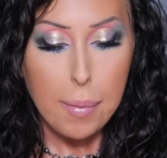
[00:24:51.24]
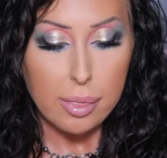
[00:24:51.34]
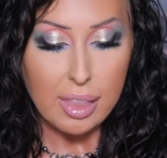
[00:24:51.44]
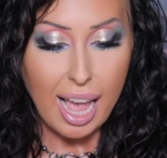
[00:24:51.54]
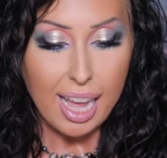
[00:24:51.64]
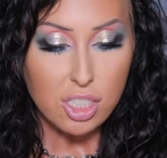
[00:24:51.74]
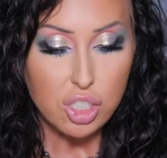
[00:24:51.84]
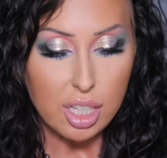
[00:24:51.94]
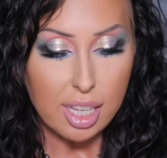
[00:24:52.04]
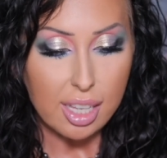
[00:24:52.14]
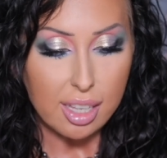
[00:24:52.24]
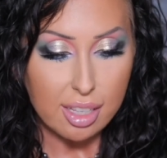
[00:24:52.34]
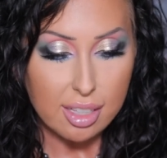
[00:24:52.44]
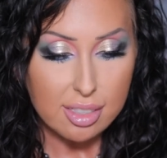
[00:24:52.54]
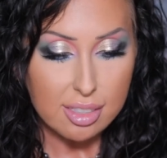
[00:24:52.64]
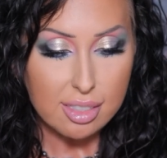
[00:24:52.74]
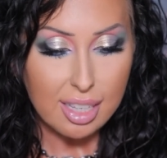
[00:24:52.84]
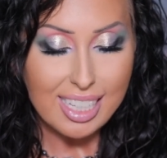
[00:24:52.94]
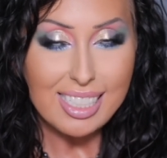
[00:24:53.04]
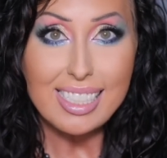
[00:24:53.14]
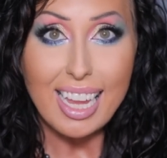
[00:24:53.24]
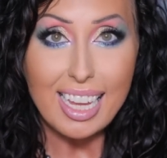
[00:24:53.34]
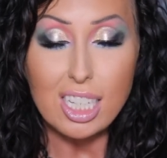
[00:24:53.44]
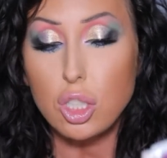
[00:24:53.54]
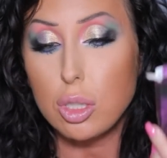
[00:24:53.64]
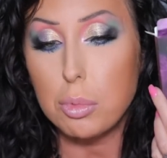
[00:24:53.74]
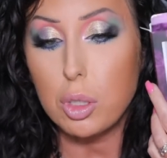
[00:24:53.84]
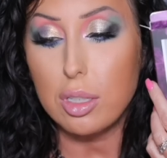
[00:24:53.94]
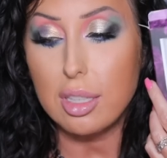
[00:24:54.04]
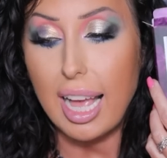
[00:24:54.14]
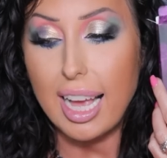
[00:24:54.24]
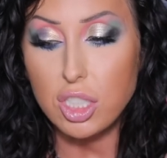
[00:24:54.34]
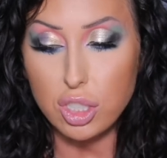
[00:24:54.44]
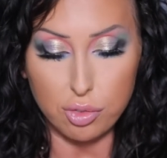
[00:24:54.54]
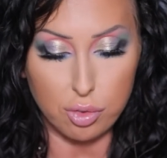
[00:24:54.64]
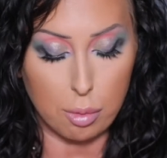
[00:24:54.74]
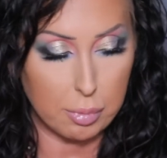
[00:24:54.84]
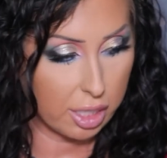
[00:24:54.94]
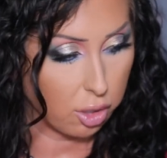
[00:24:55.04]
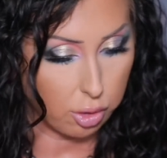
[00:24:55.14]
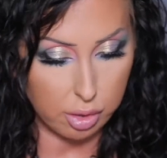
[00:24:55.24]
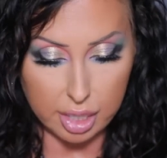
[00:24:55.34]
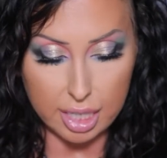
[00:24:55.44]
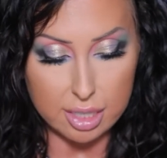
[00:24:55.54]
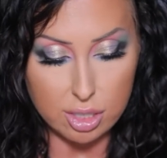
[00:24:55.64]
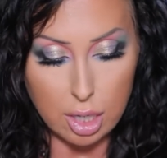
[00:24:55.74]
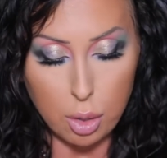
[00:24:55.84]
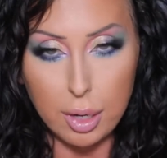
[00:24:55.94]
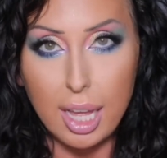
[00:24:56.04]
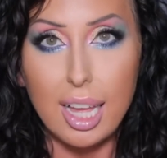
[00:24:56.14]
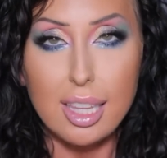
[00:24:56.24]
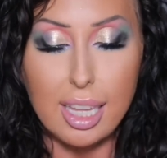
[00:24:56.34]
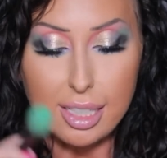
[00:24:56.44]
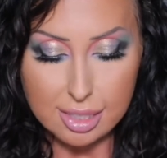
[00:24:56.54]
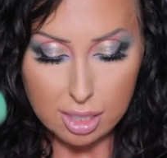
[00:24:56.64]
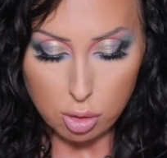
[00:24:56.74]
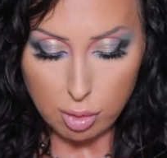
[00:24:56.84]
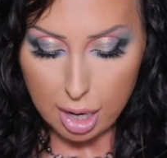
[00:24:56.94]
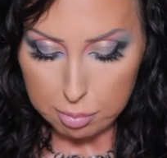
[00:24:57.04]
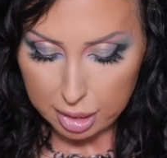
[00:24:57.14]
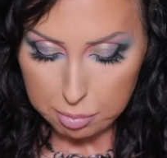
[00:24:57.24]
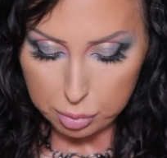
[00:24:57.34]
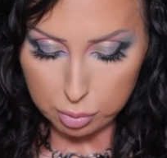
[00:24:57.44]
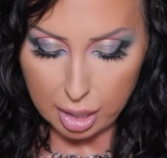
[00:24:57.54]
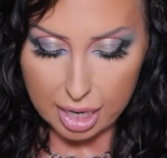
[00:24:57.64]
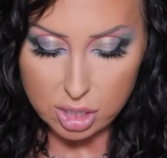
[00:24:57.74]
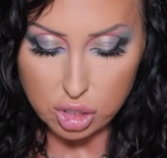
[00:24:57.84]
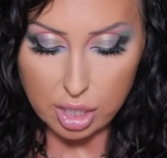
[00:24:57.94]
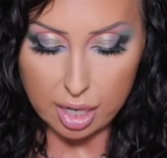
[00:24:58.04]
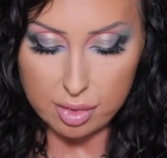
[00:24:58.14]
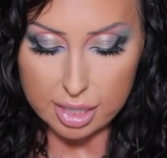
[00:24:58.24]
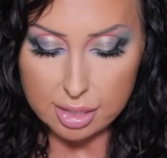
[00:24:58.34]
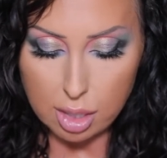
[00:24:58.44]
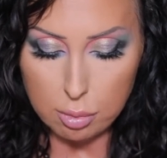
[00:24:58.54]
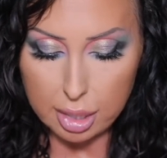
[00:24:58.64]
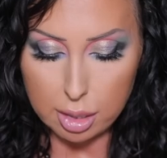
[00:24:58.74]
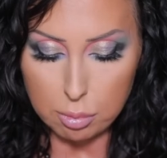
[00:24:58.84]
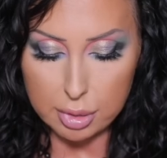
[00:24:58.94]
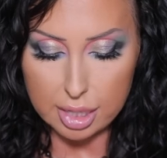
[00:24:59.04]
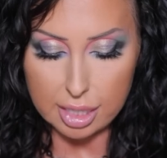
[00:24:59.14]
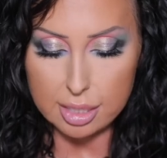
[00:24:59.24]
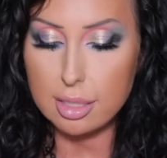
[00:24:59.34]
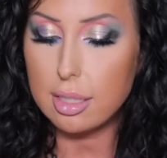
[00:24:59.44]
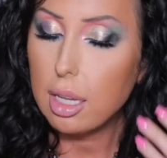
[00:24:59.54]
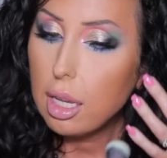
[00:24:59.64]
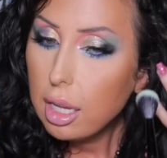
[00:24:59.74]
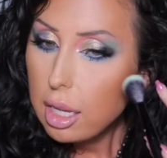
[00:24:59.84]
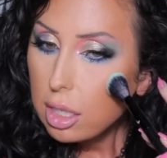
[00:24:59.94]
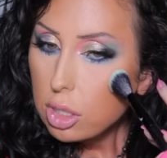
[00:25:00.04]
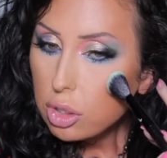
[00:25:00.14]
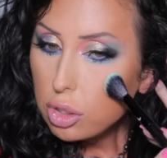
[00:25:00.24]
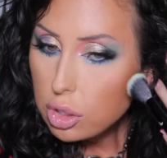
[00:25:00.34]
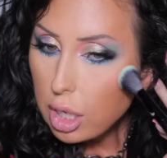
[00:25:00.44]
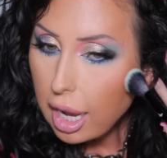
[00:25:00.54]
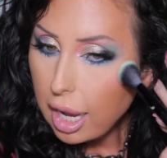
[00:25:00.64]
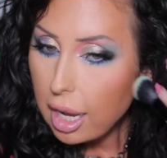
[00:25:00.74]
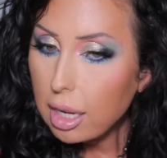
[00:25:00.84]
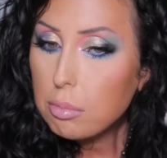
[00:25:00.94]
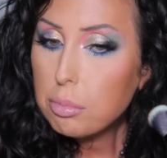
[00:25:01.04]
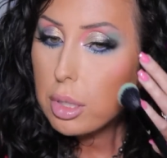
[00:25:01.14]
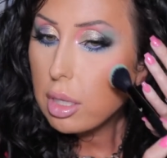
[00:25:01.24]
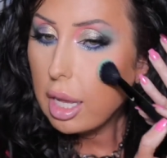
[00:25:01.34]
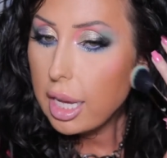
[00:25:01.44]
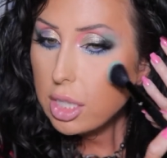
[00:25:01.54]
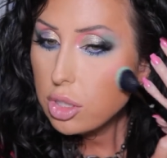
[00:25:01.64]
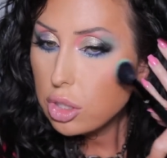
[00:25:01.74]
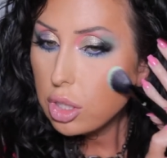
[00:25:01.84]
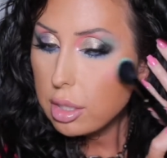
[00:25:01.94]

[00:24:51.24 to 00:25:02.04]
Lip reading: Lash is intangible, Lash from Unearthly. So let's grab a brush and let's go in with this Sha blush.